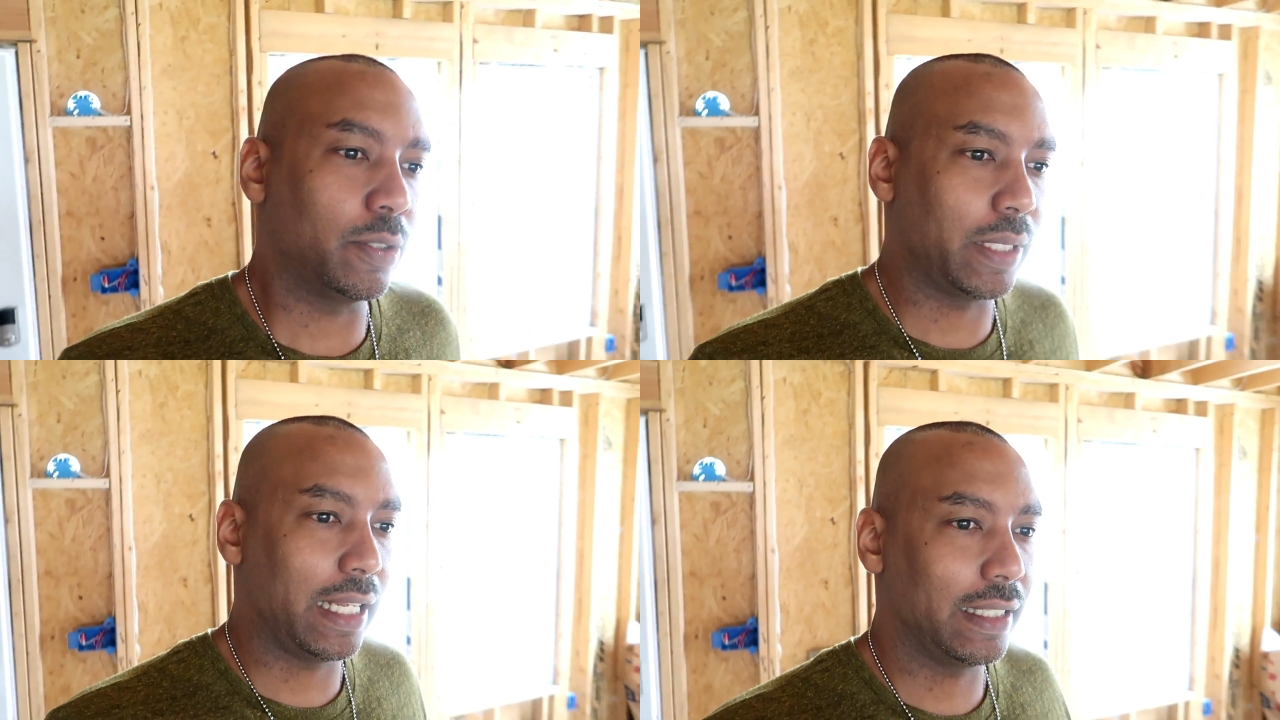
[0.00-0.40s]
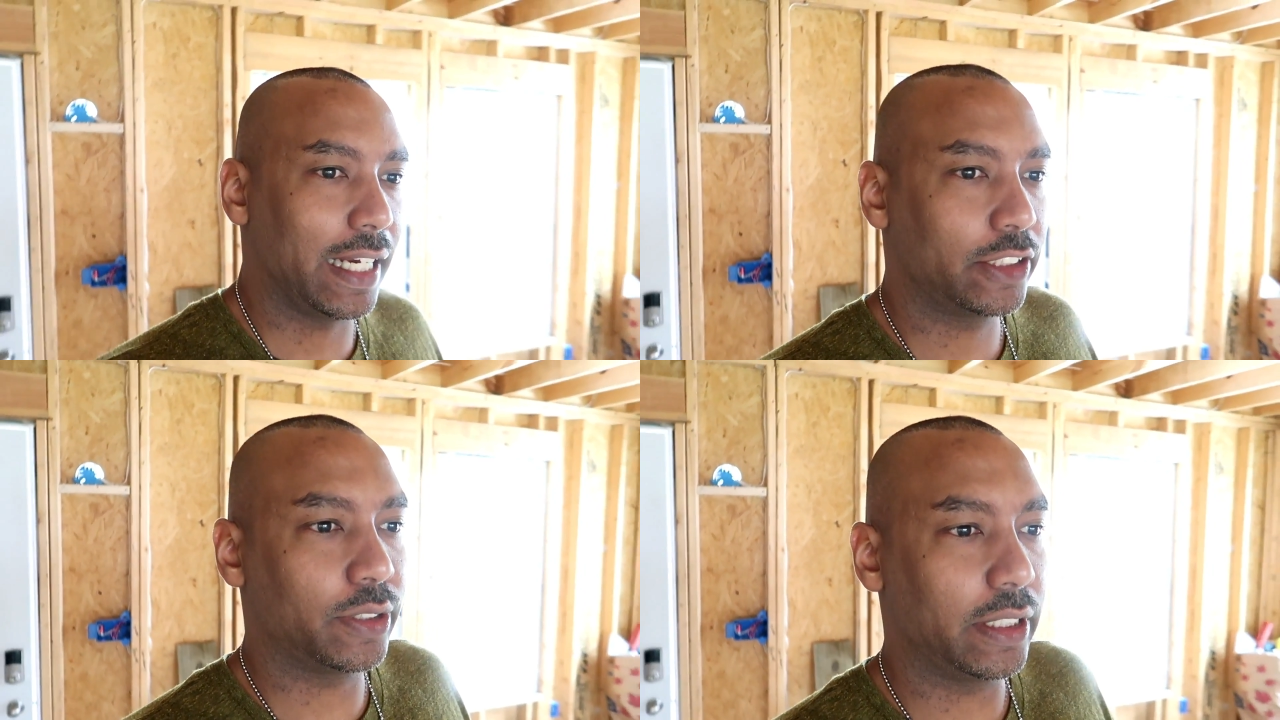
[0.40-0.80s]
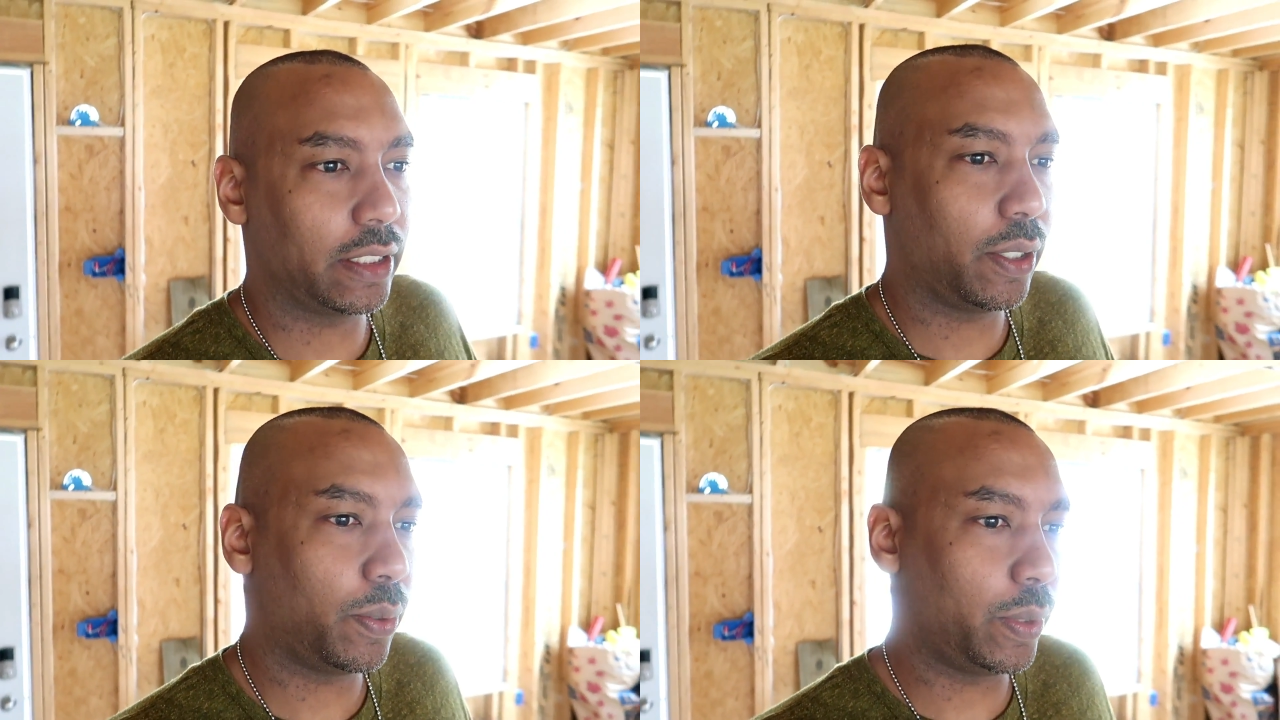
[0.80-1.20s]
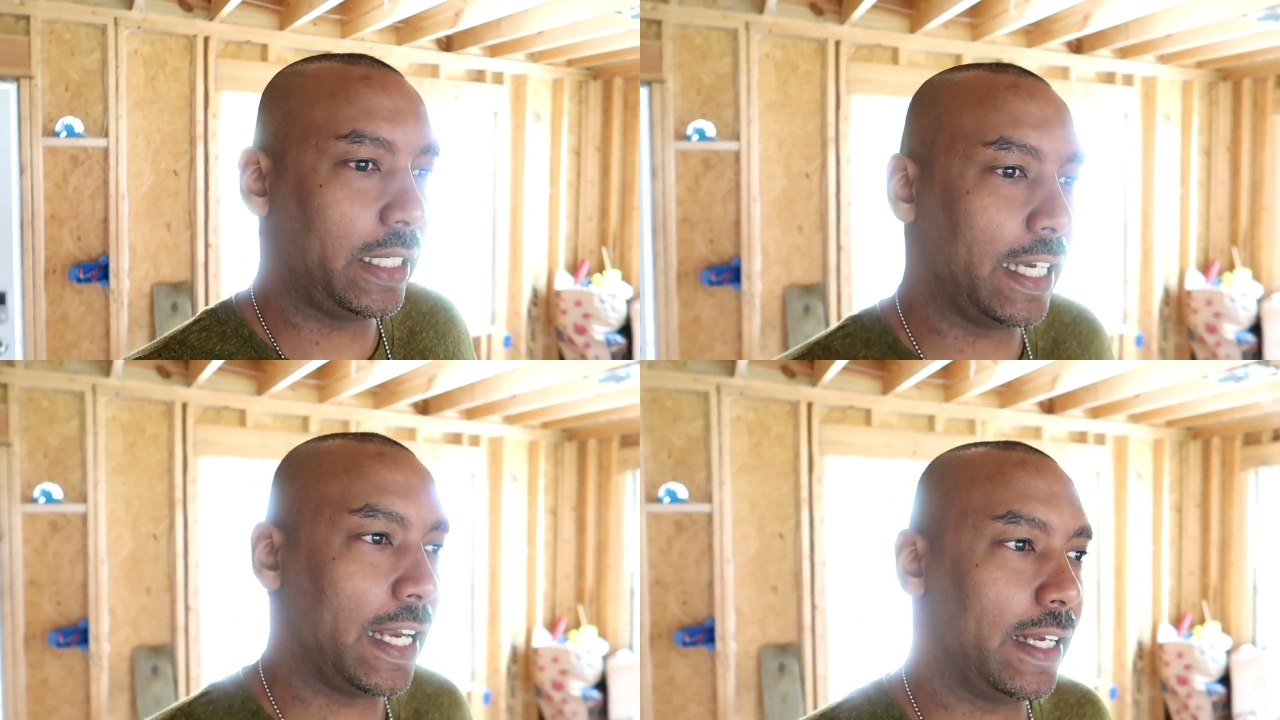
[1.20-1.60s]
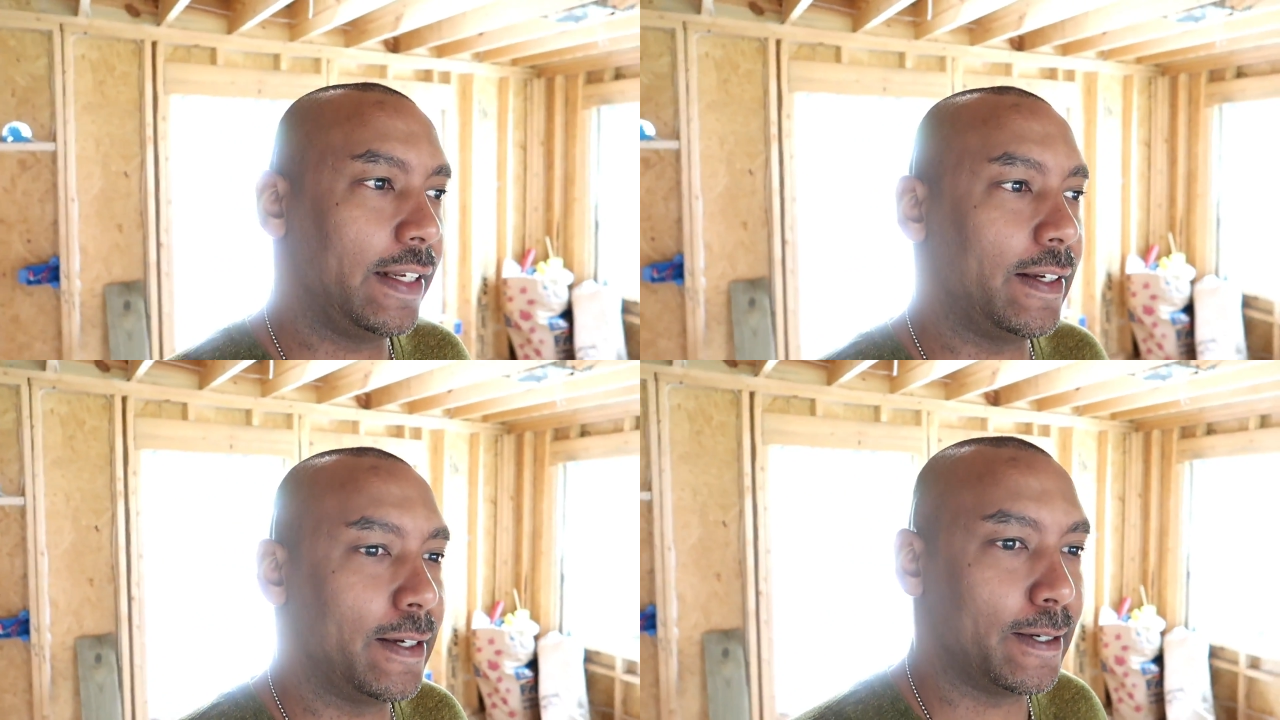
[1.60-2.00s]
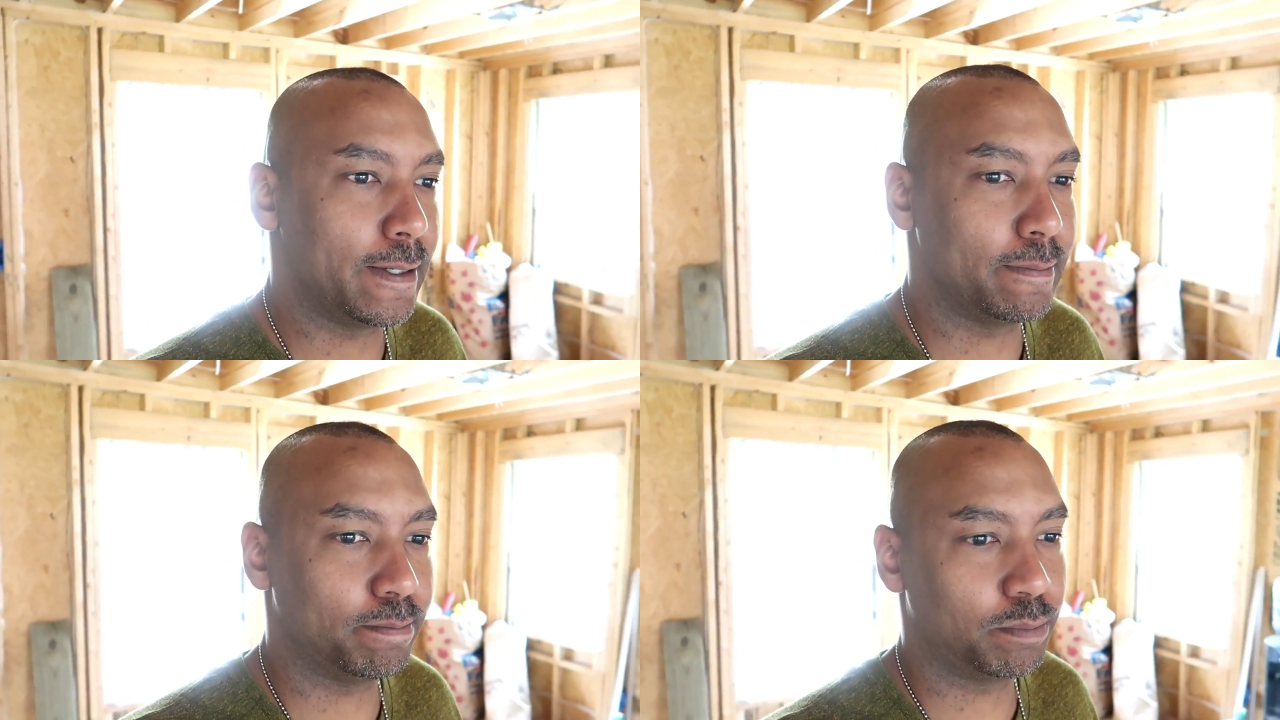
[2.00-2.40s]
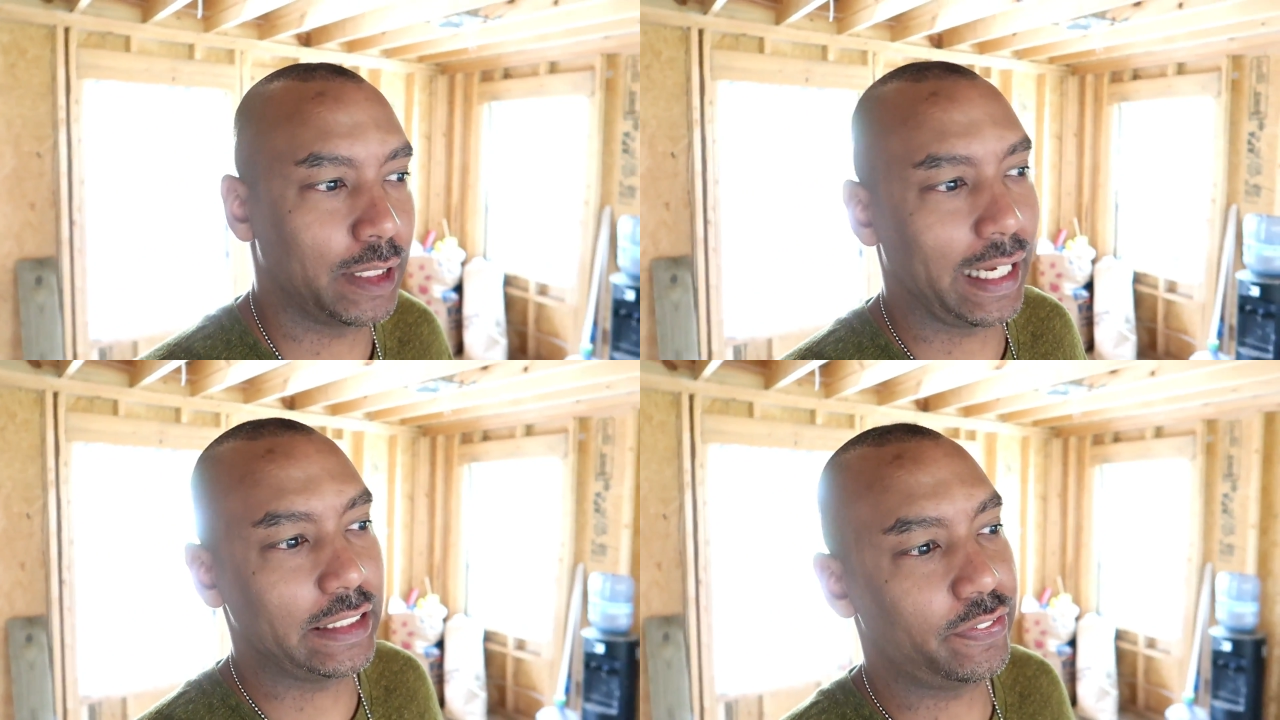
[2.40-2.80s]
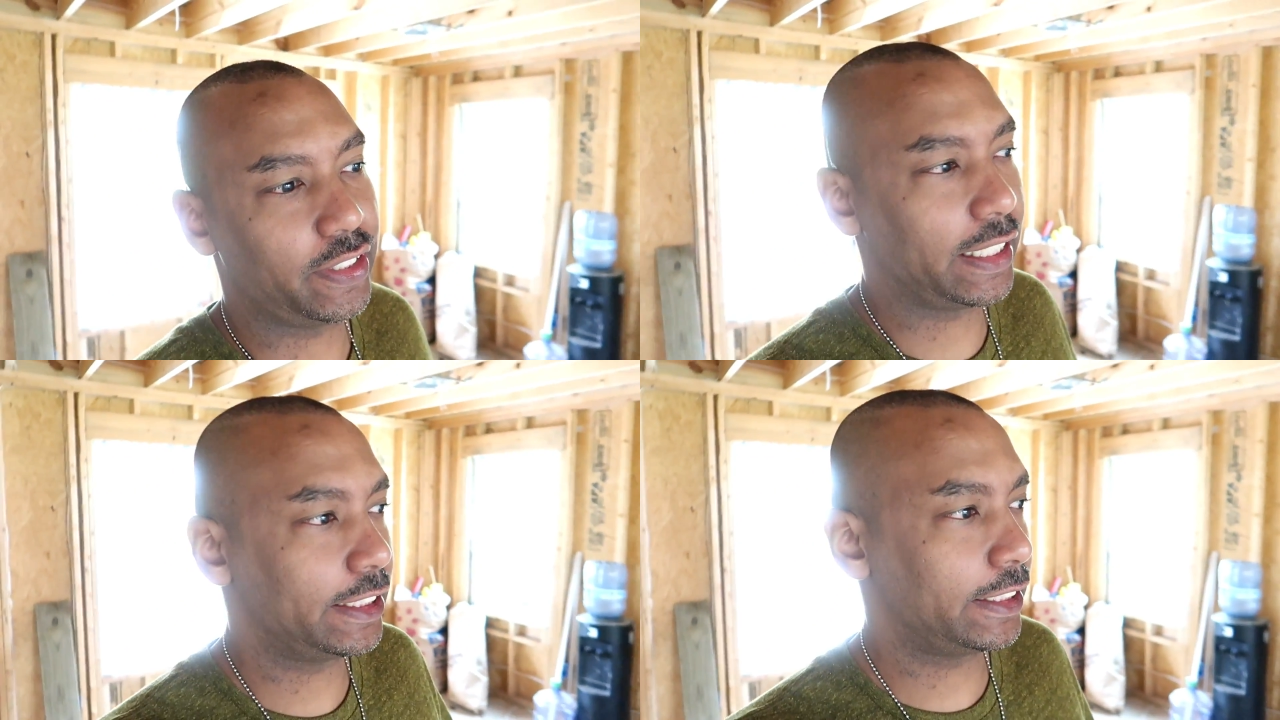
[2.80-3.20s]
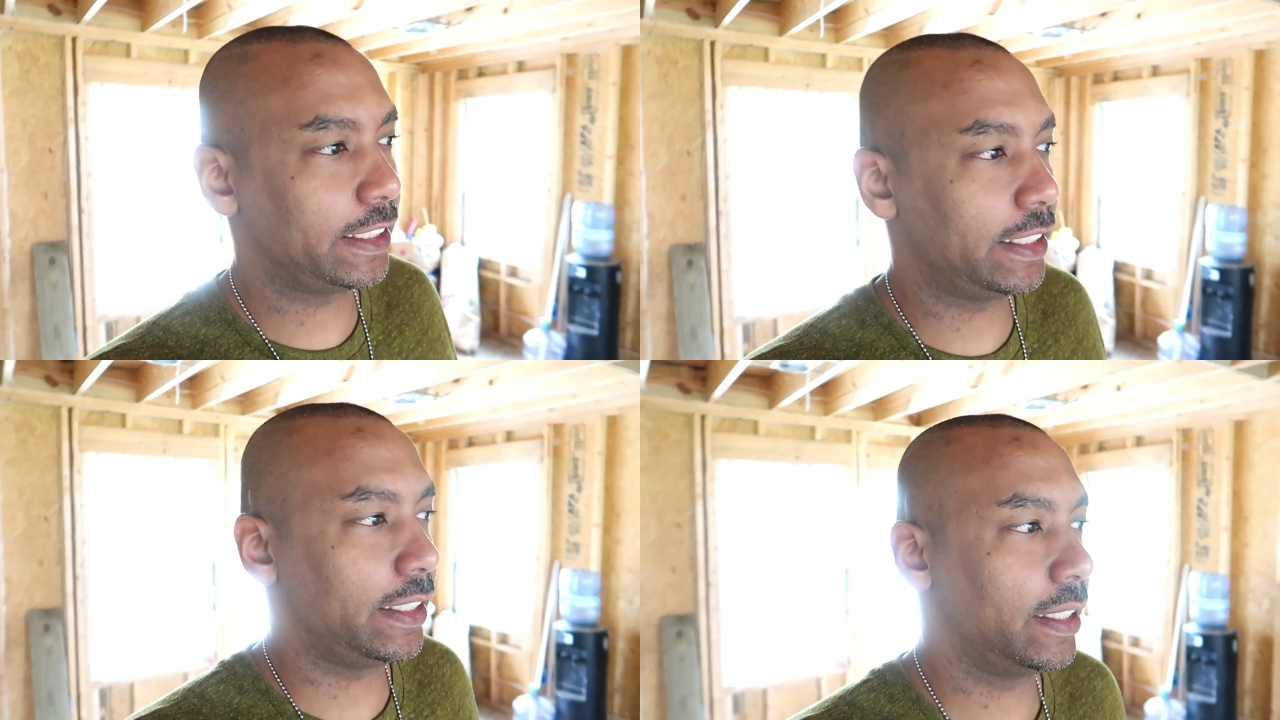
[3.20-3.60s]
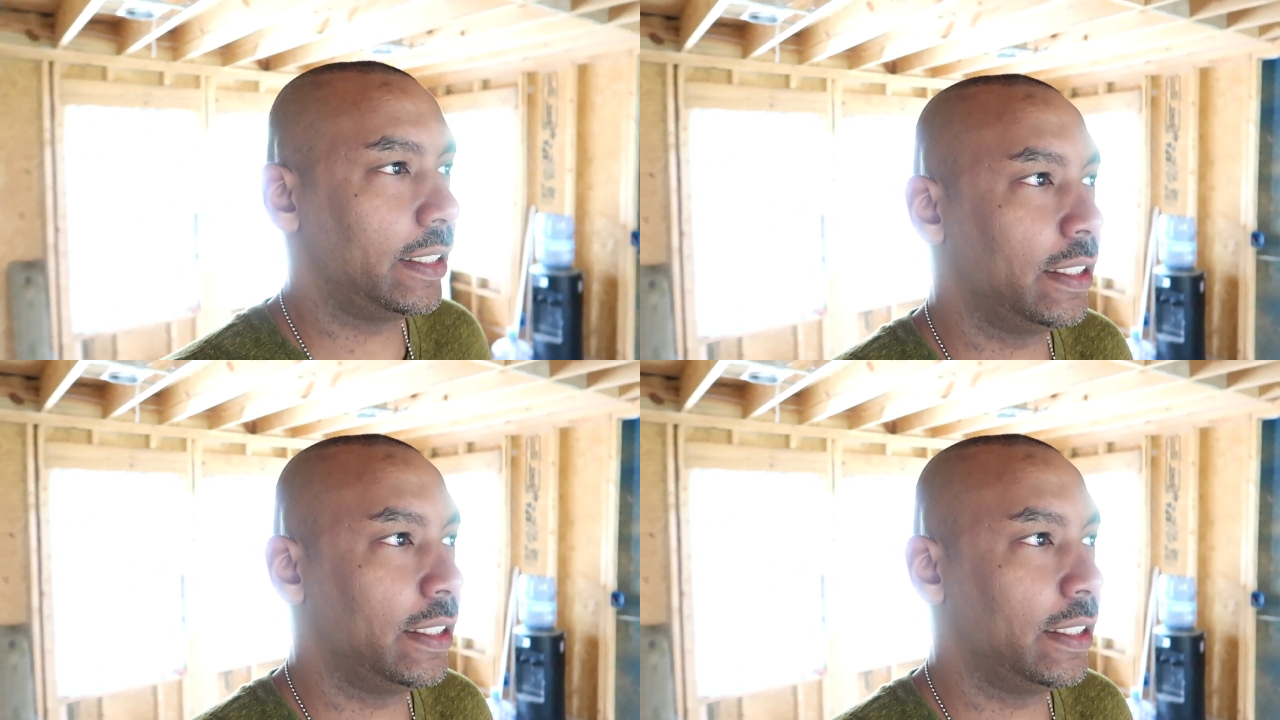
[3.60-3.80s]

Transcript: So we got electric, we got HVAC.